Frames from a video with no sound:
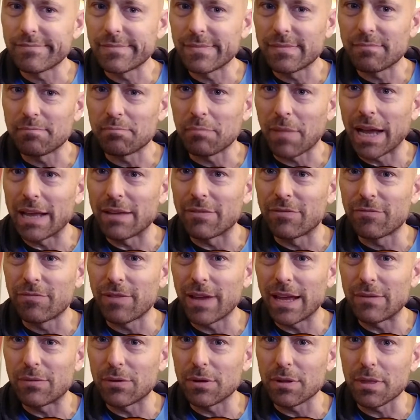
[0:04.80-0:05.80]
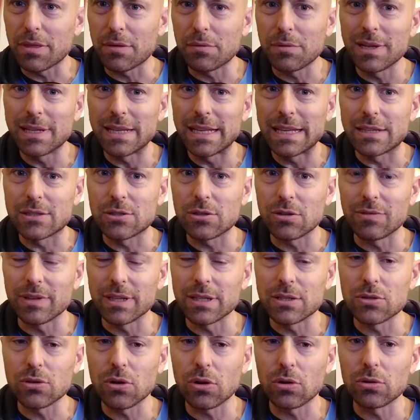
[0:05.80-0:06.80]
my favorite 3 licks of a
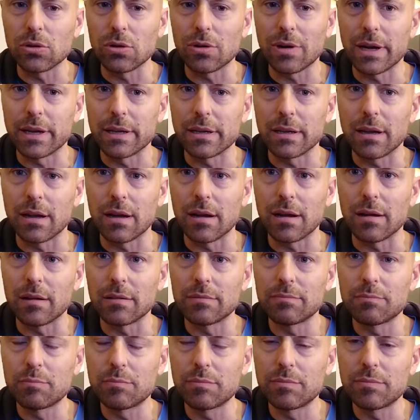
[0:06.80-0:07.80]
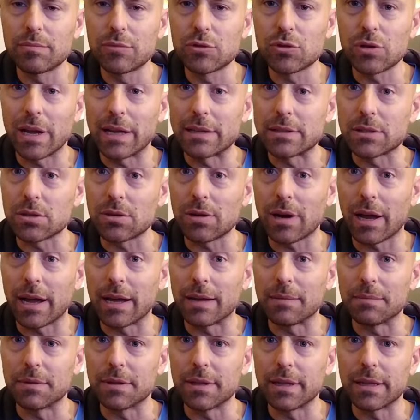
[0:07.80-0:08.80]
solo I
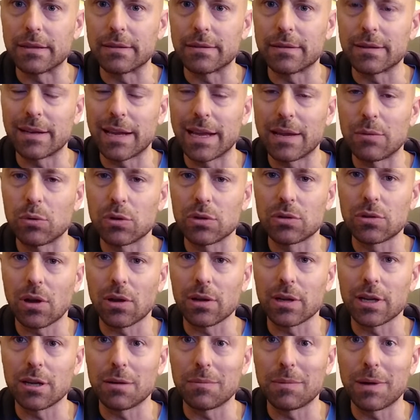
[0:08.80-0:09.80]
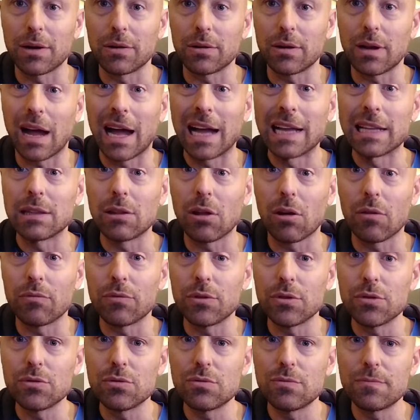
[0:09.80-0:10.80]
transcribed. And today we're talking about I Love
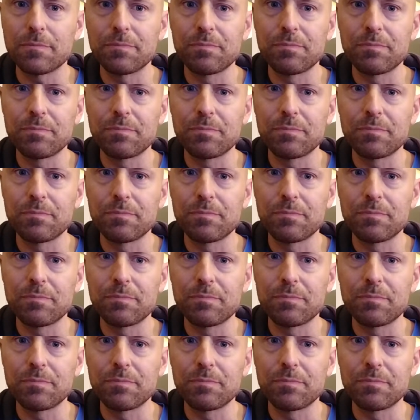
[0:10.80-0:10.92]
You,